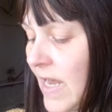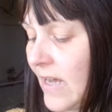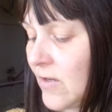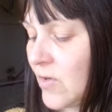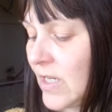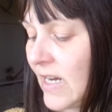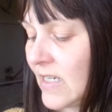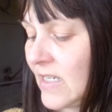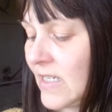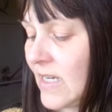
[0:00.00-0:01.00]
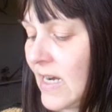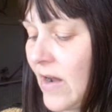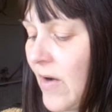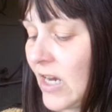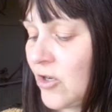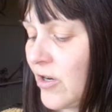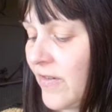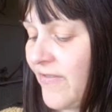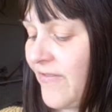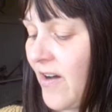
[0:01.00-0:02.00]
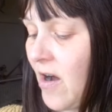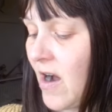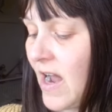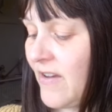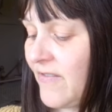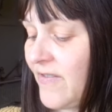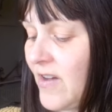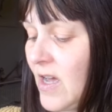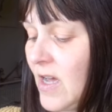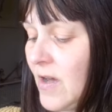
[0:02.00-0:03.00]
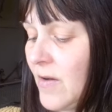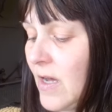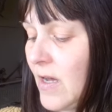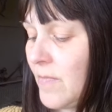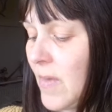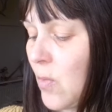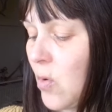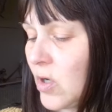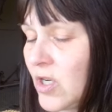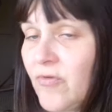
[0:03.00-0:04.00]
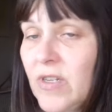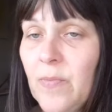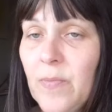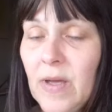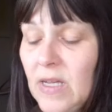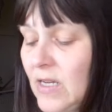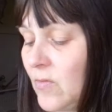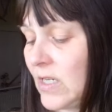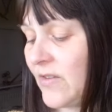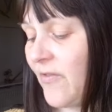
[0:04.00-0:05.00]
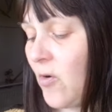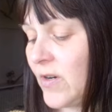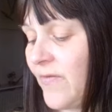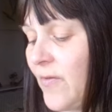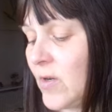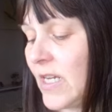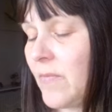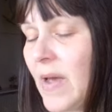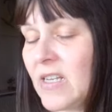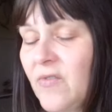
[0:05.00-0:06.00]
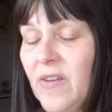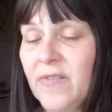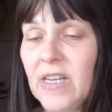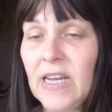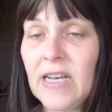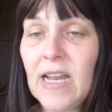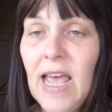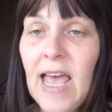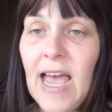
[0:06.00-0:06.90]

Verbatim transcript: council tax is now 105 uh, my water is uh, is fourteen pounds fifteen,